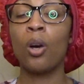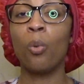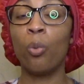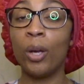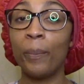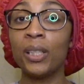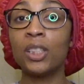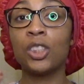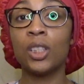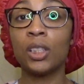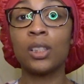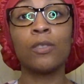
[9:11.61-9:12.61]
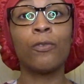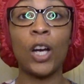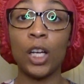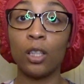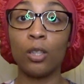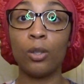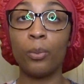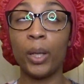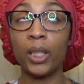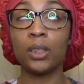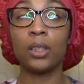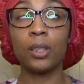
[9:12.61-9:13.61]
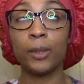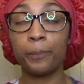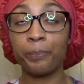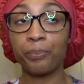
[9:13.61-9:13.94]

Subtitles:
women just follow, basically.